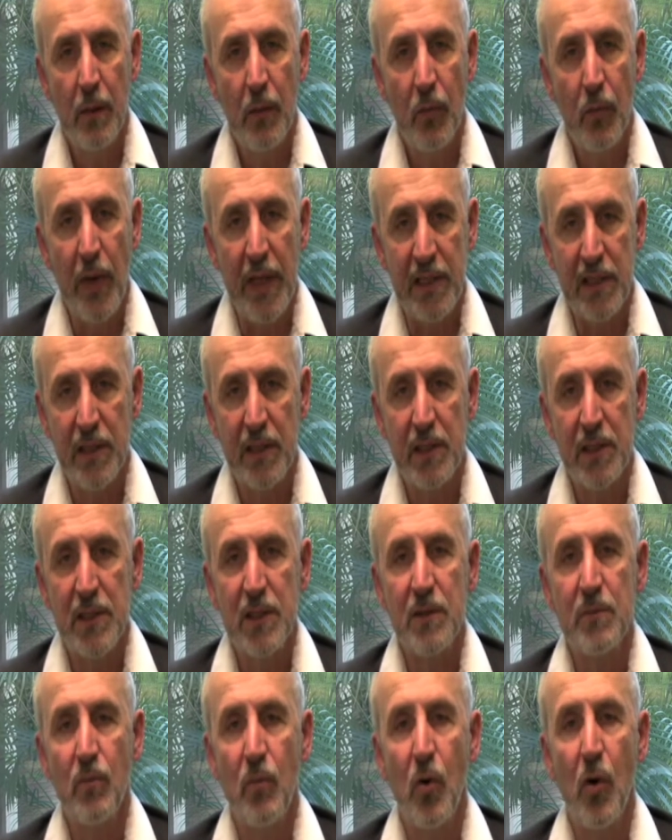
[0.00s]

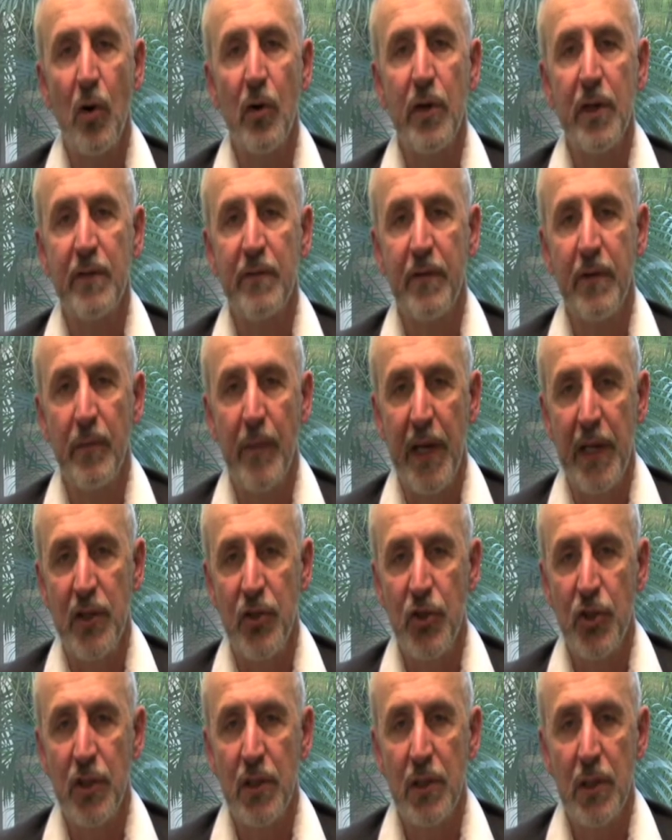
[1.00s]
residents more
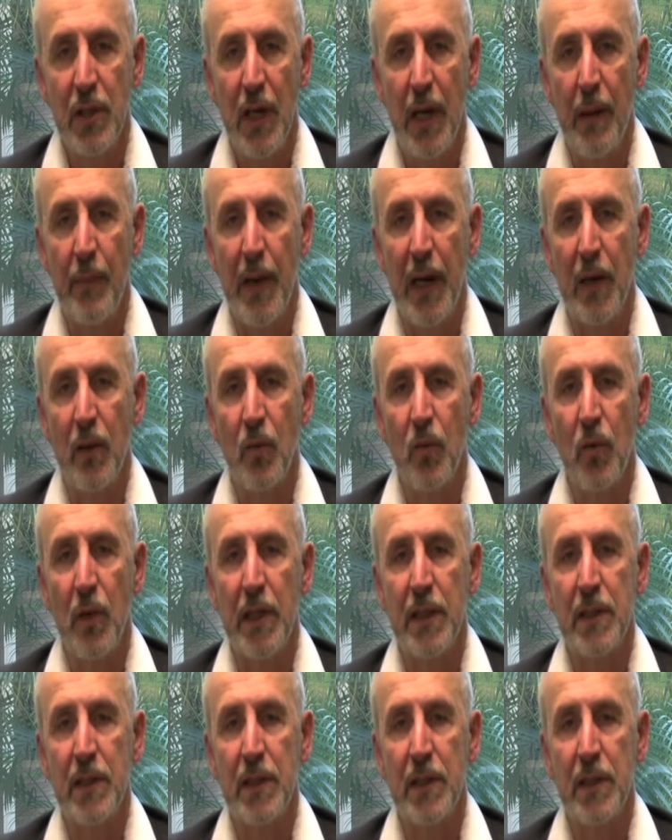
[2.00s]
information about